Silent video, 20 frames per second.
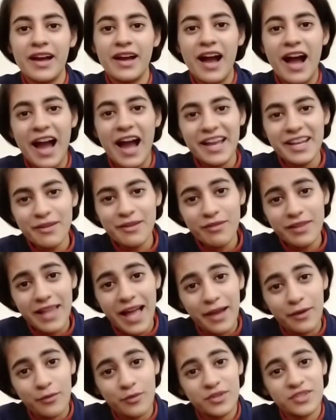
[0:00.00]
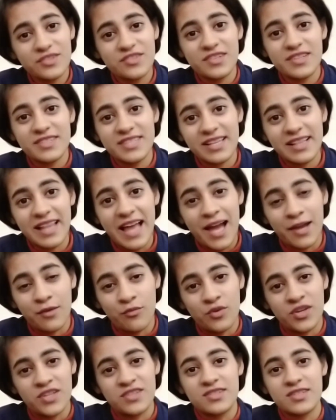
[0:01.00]
High level language is a
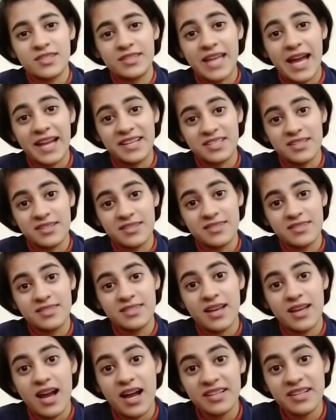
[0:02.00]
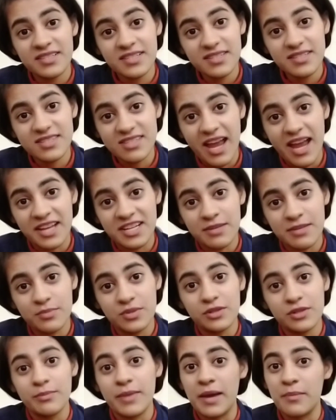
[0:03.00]
language that is
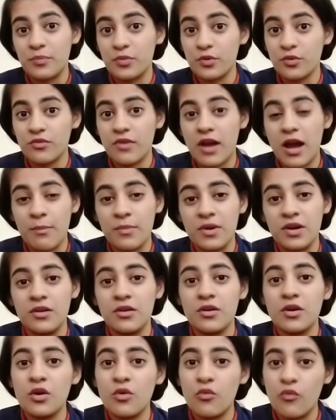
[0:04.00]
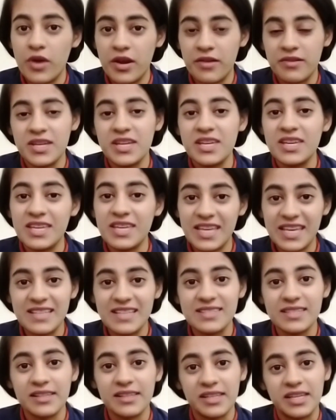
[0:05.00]
understandable by programmer very
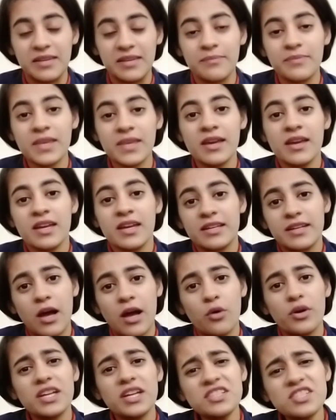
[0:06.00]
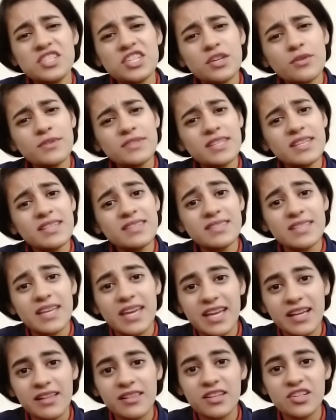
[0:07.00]
easily. Now it uses
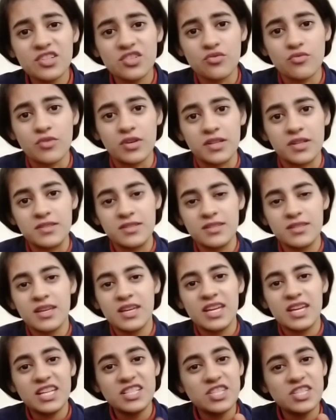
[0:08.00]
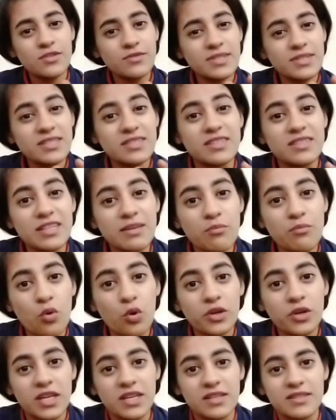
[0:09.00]
English words, it uses
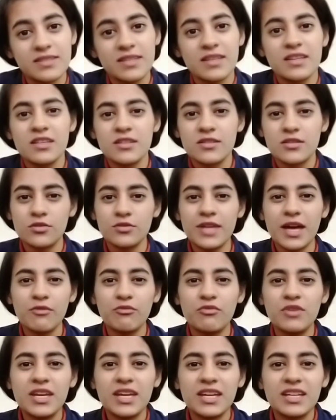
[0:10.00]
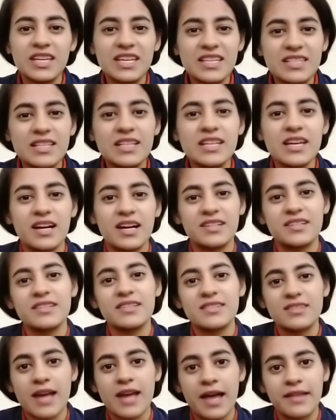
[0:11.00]
mnemonics so that we can easily
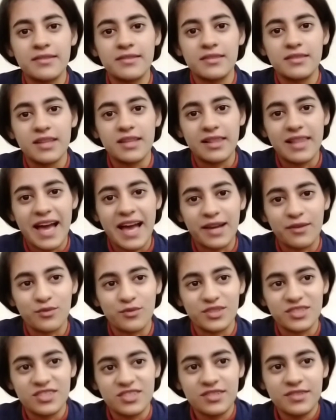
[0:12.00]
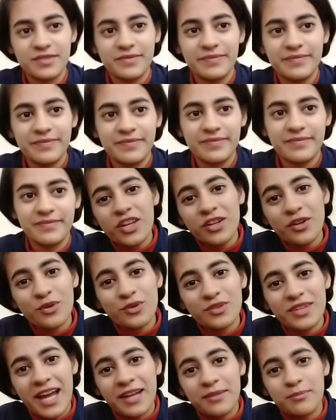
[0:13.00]
understand the language. We know
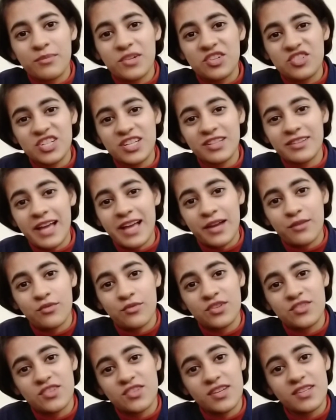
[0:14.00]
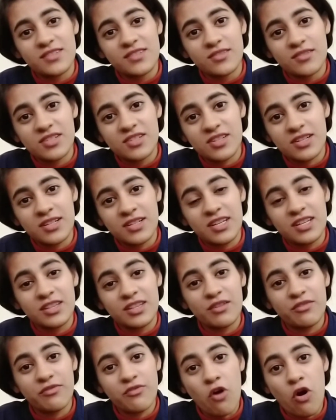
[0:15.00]
that machine language is written in
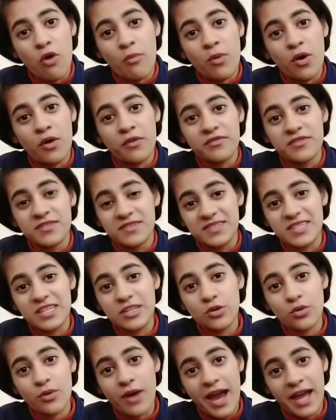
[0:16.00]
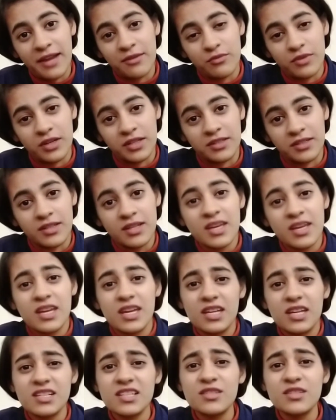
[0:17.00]
the form of 0 and 1.
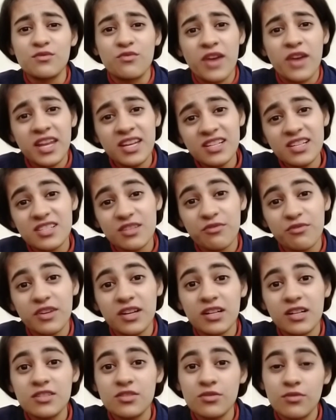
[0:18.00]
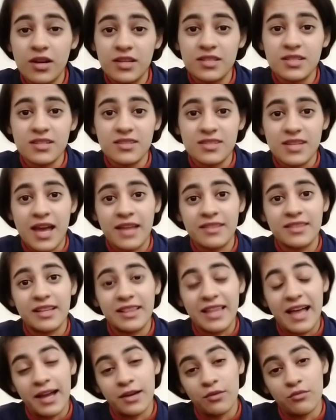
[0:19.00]
It is very difficult to understand the
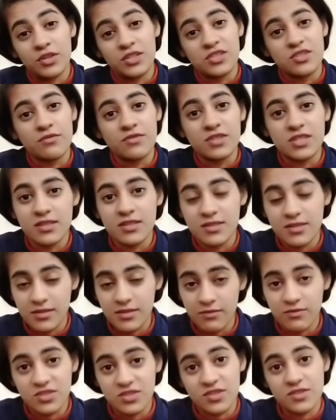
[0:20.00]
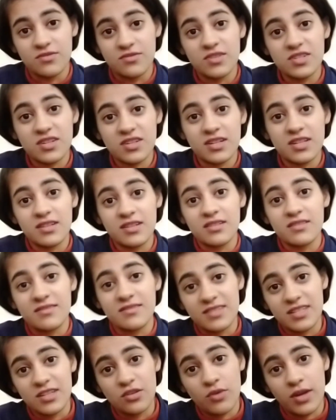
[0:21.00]
language which is written in
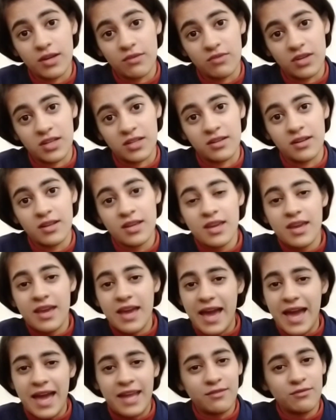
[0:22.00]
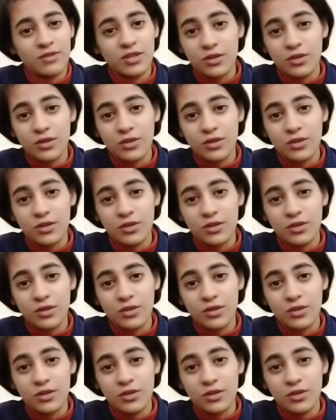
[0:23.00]
0 and 1. And we